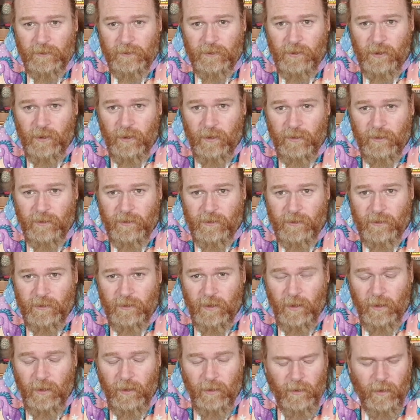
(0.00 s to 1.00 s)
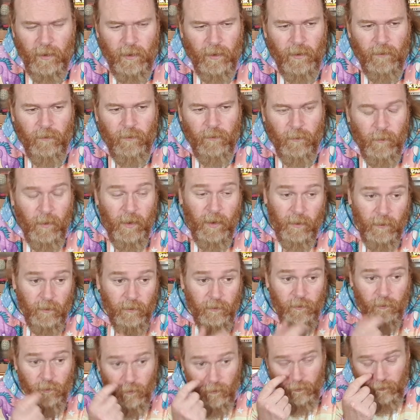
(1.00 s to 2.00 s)
So it's, they even
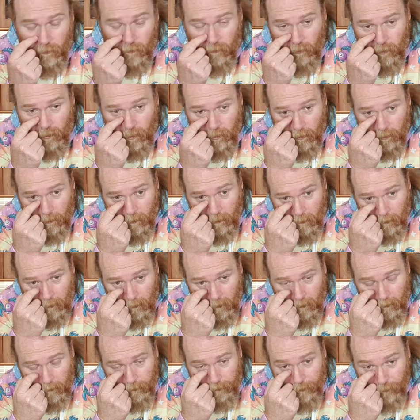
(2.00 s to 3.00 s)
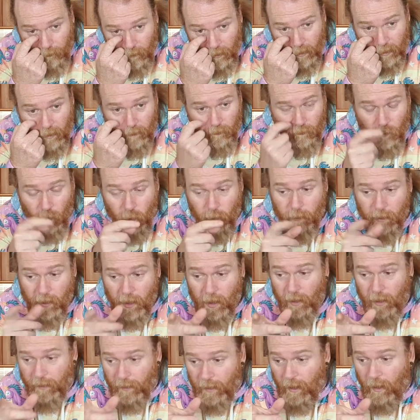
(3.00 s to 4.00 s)
make sugar-free root
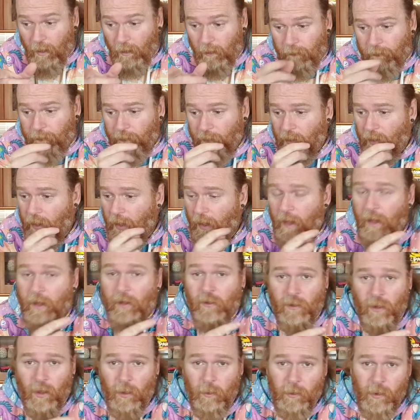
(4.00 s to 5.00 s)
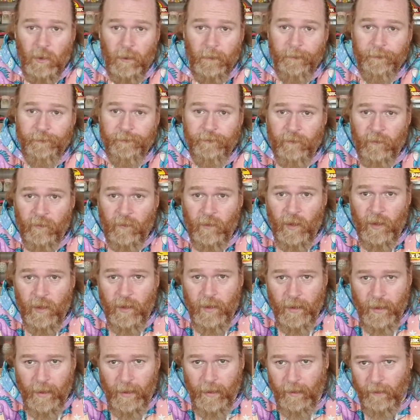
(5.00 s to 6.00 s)
beer now. A&W
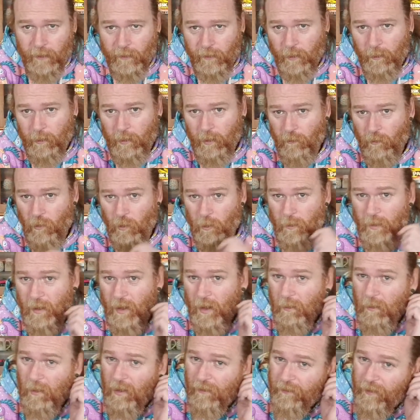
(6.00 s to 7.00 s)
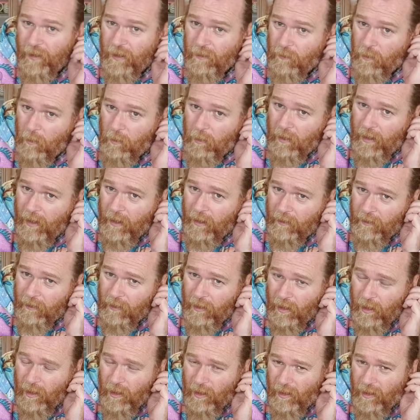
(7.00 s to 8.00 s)
root beer, my favourite brand.
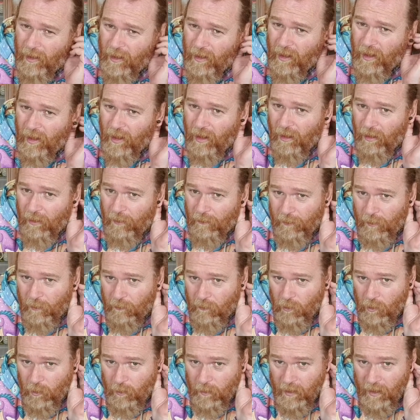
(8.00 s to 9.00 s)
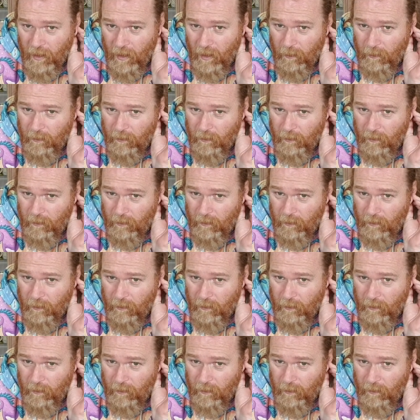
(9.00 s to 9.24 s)
I love root beer.